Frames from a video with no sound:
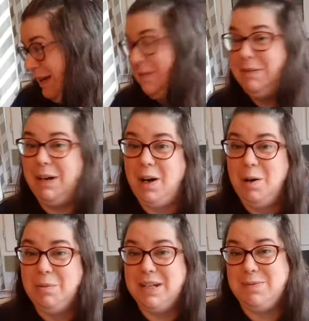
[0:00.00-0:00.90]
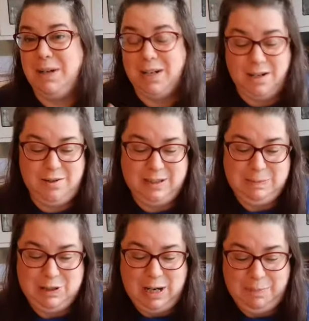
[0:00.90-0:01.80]
And we were home because we are going to
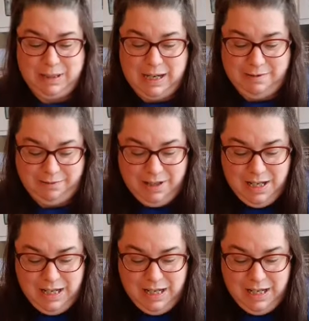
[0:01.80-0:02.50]
be dropping off